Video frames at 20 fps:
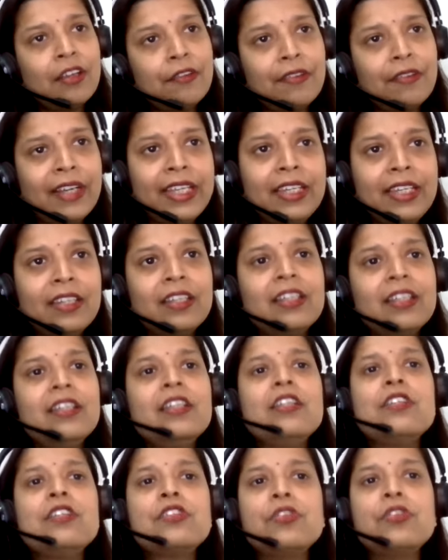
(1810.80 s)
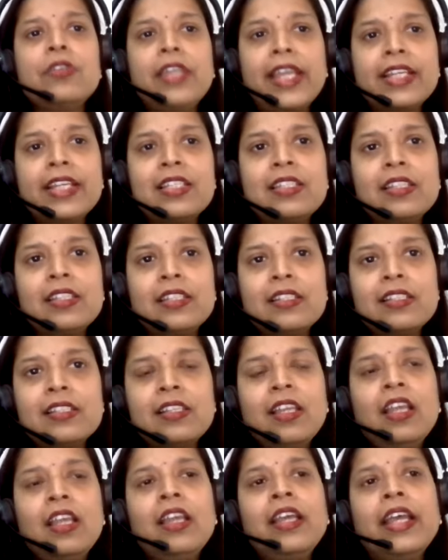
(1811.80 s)
Fine. So next is,
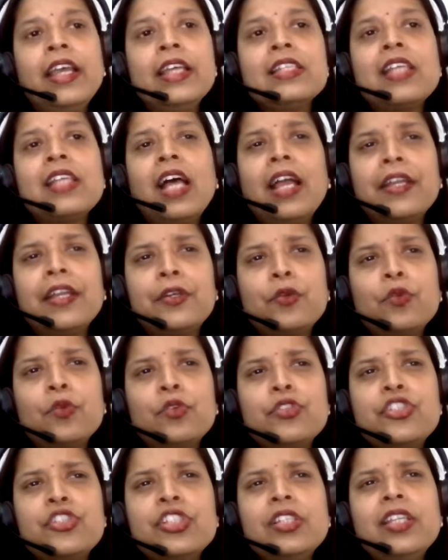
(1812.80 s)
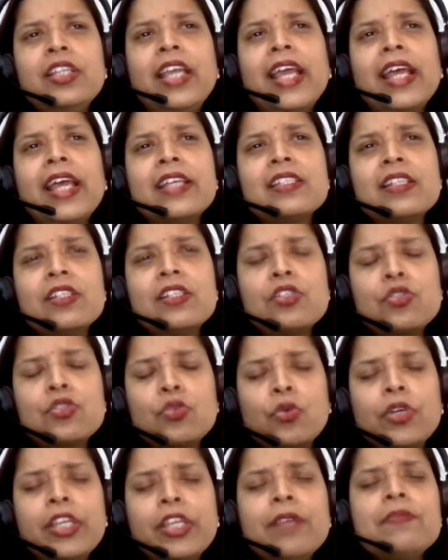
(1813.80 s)
as hydrogen gas and
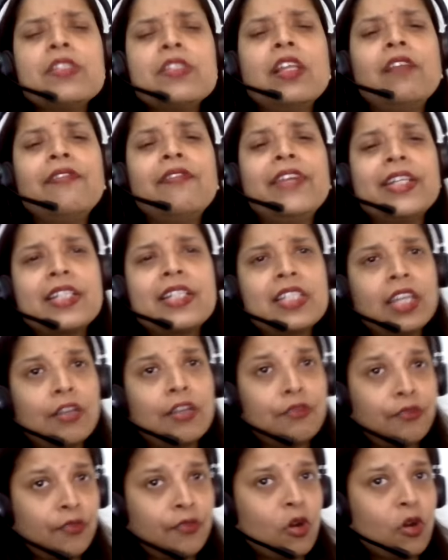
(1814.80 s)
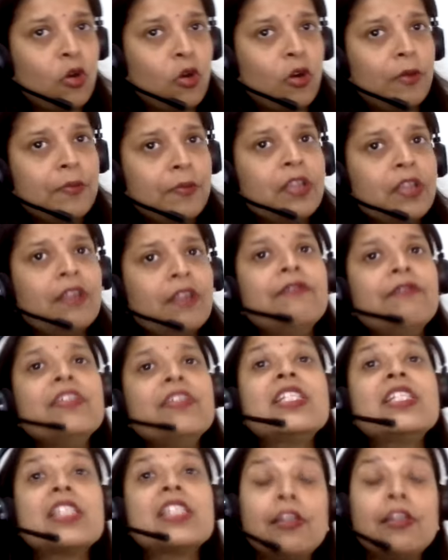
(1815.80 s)
sodium sulfates are formed
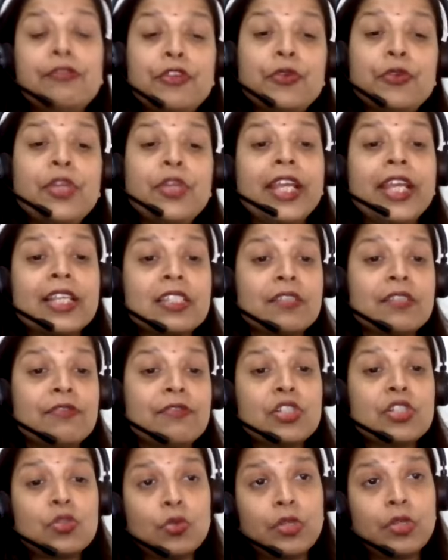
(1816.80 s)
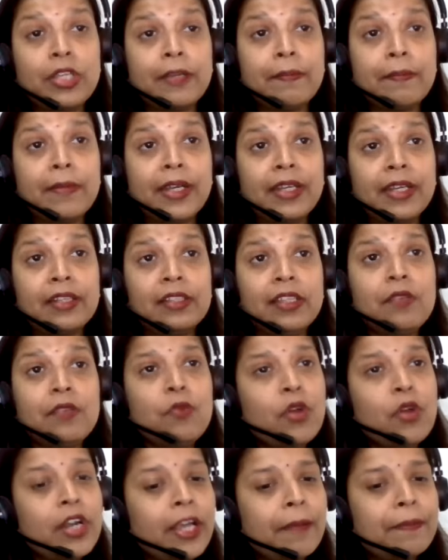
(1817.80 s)
with sulfuric acid with sodium metal, then
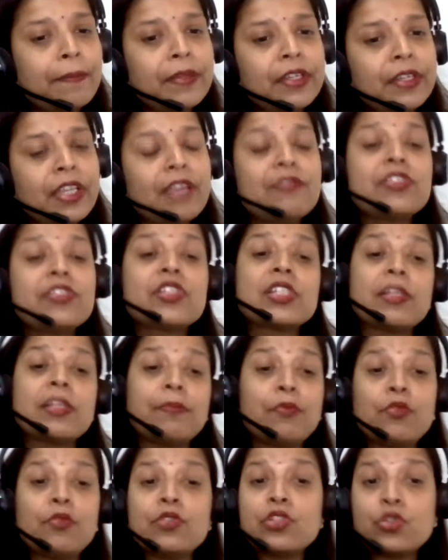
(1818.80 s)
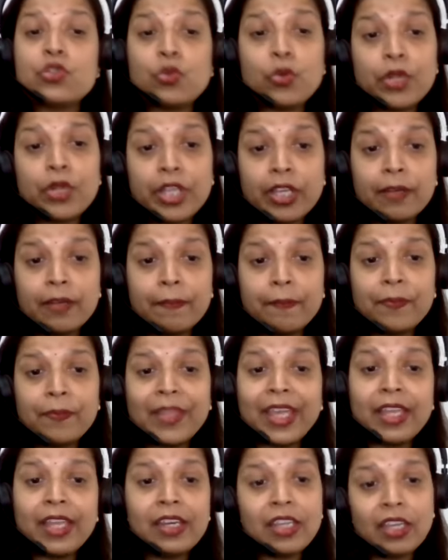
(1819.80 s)
what happens if suppose sodium
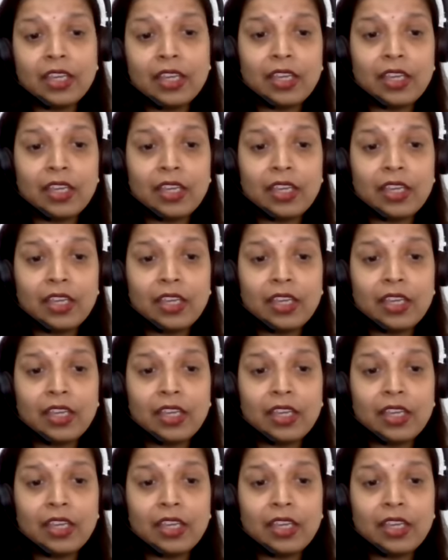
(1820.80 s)
Na,